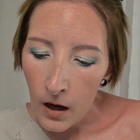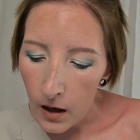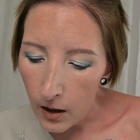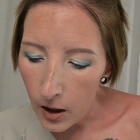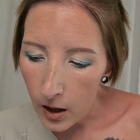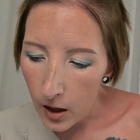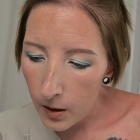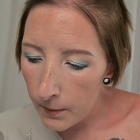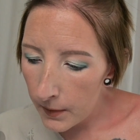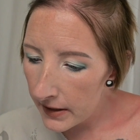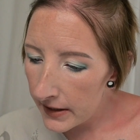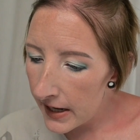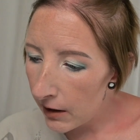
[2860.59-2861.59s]

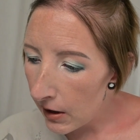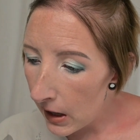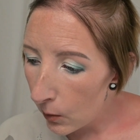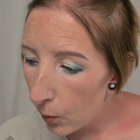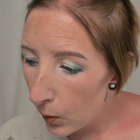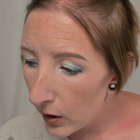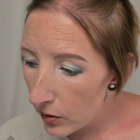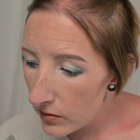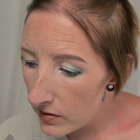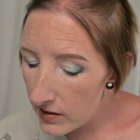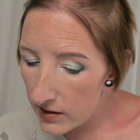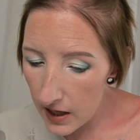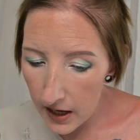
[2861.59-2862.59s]
Now I will
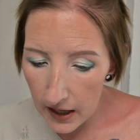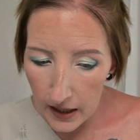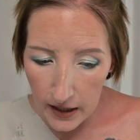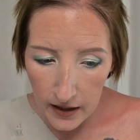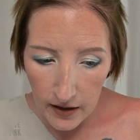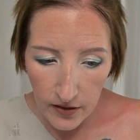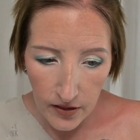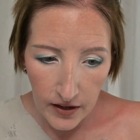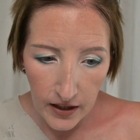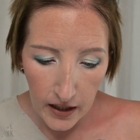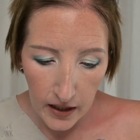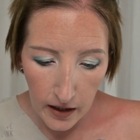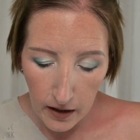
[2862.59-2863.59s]
say
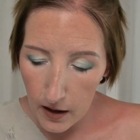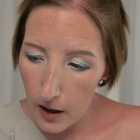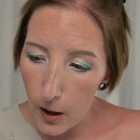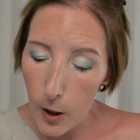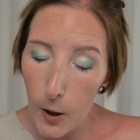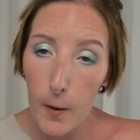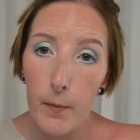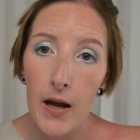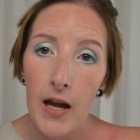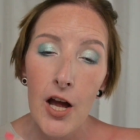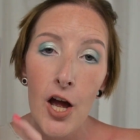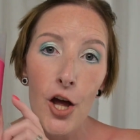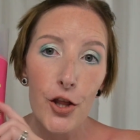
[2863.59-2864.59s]

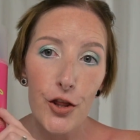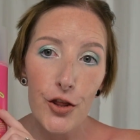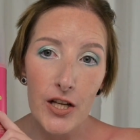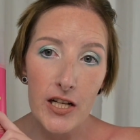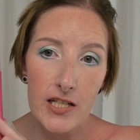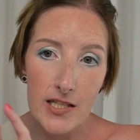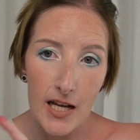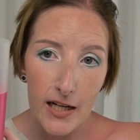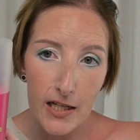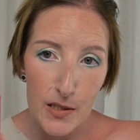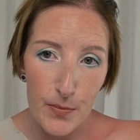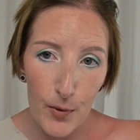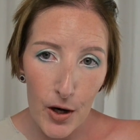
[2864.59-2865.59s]
the setting
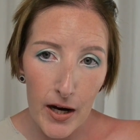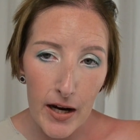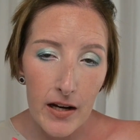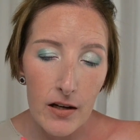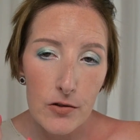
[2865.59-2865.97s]
spray,